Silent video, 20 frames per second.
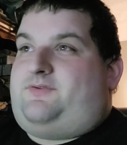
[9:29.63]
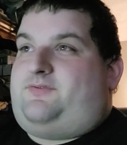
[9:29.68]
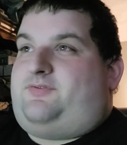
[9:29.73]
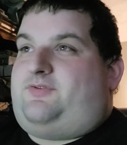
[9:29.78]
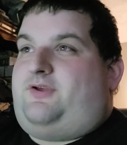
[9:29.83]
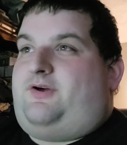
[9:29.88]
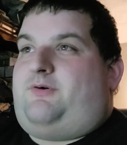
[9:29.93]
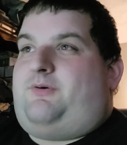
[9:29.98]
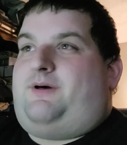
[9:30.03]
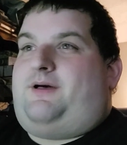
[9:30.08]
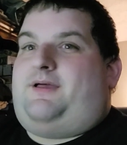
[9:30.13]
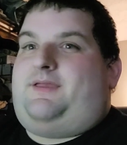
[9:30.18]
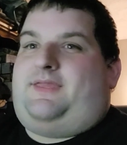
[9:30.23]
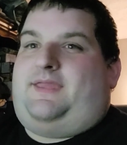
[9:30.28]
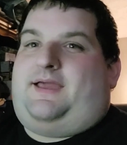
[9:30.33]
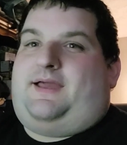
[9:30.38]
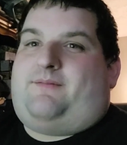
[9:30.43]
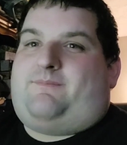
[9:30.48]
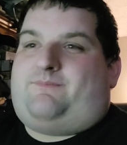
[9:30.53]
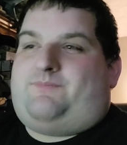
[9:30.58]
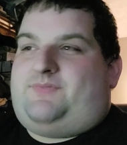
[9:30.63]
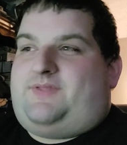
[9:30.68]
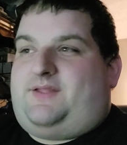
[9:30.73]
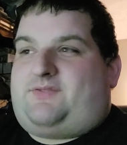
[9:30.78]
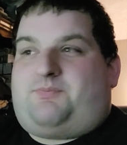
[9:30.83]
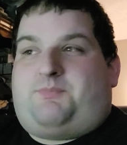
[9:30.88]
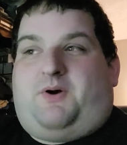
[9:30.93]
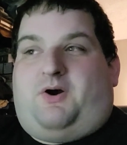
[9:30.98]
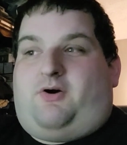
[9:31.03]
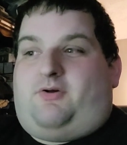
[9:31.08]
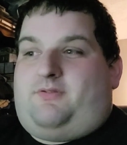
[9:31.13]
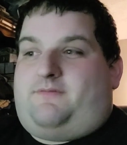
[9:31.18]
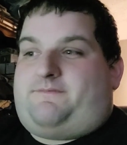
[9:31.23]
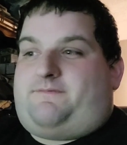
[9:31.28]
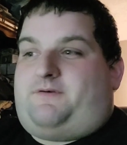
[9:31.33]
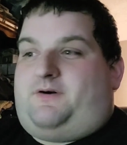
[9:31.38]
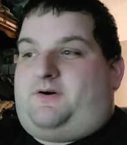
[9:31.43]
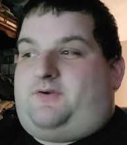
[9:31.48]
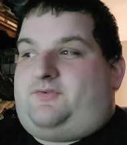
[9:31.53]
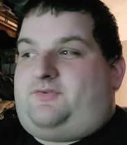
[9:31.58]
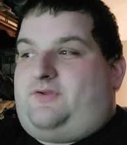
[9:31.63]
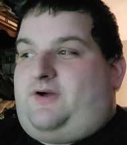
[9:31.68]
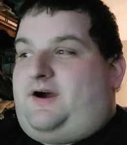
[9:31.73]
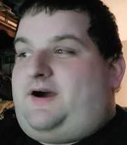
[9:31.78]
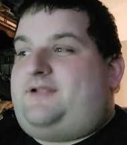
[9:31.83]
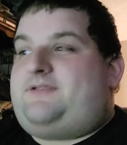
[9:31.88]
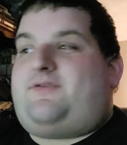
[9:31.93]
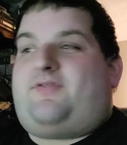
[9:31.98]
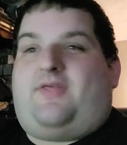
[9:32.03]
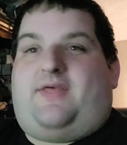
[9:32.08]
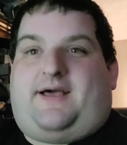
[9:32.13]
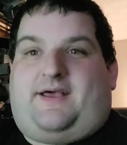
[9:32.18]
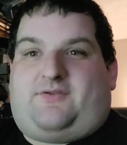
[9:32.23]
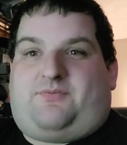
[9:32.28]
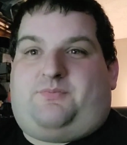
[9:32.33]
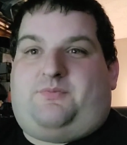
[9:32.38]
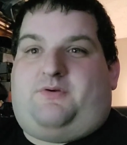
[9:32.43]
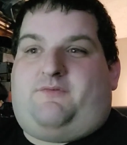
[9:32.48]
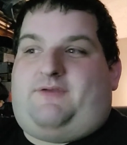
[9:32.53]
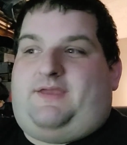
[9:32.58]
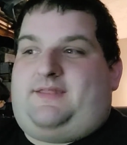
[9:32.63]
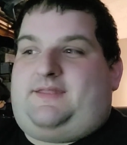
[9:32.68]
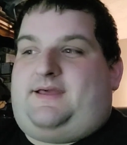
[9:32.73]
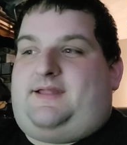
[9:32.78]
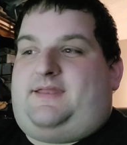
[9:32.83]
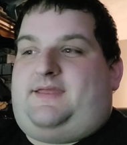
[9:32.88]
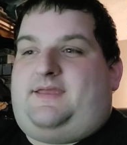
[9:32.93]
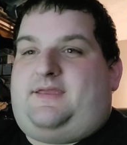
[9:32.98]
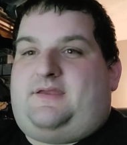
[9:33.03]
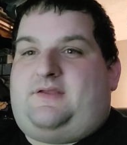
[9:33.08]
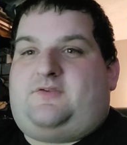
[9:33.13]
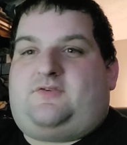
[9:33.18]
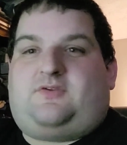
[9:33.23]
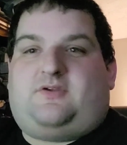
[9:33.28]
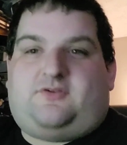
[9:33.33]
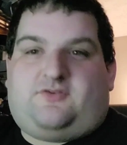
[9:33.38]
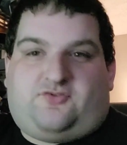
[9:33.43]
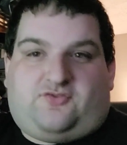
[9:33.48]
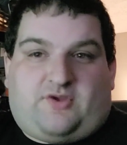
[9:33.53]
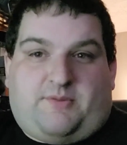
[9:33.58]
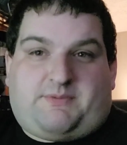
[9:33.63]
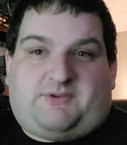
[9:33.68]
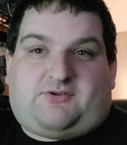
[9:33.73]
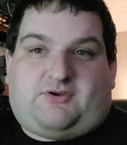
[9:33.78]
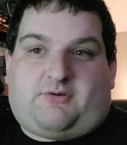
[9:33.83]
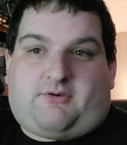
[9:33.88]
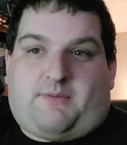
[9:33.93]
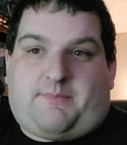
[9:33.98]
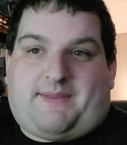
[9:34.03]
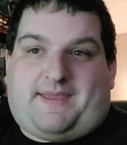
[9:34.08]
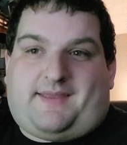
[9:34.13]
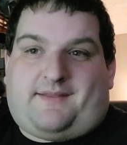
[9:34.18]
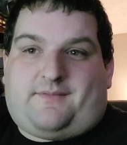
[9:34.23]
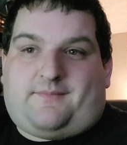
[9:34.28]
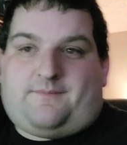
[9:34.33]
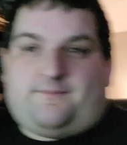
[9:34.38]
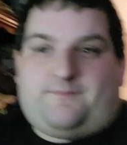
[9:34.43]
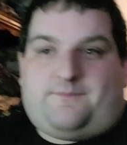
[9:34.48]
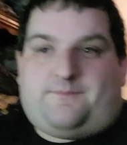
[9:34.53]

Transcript: So, yeah, that's Mulholland Falls. On to the last movie, and that is Cemetery Man.